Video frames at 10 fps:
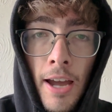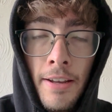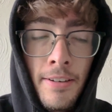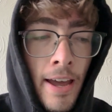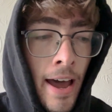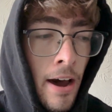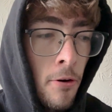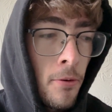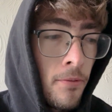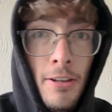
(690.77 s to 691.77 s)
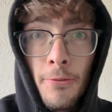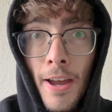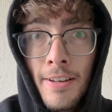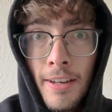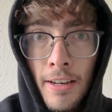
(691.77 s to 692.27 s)
as to how
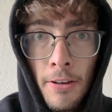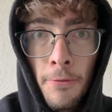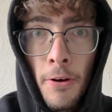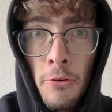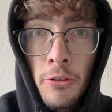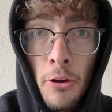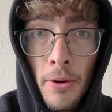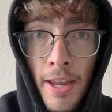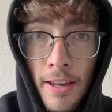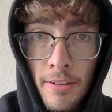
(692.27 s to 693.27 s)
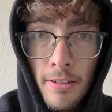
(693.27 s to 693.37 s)
aesthetic the photo is.